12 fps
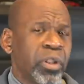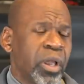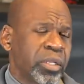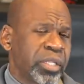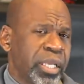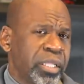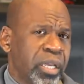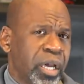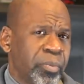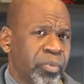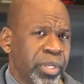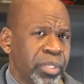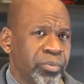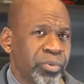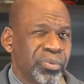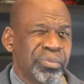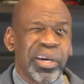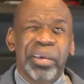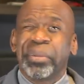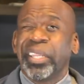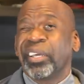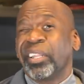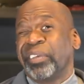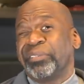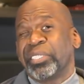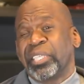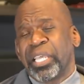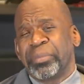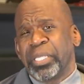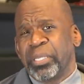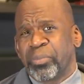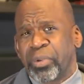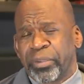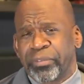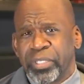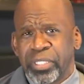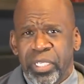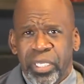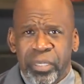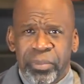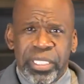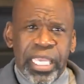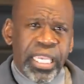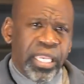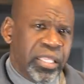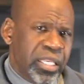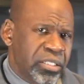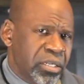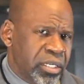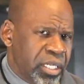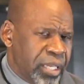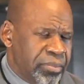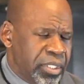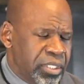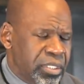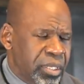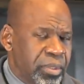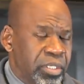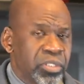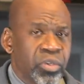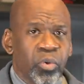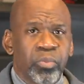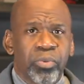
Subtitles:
a long day in the operating room, I may not have the time to eat breakfast, but taking these on an empty stomach is no